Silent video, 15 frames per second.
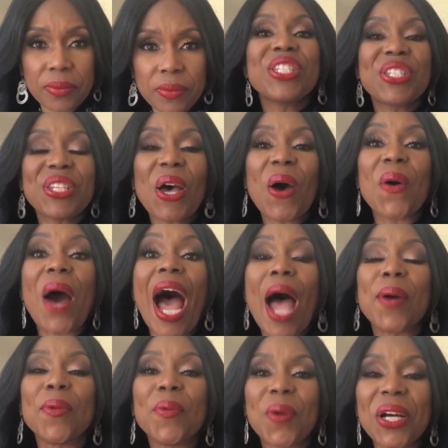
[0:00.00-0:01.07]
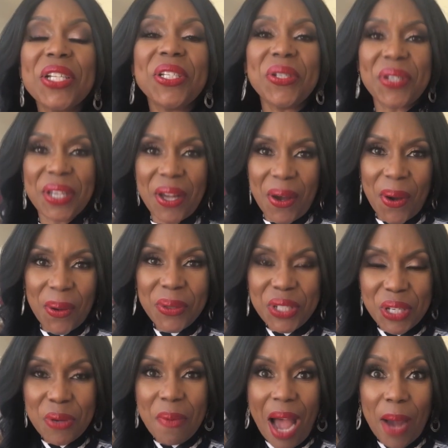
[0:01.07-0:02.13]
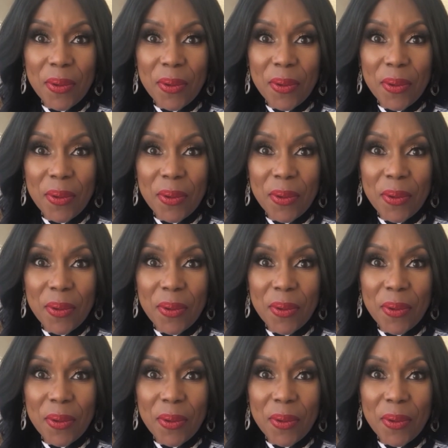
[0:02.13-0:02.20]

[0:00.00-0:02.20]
So I want you to go to my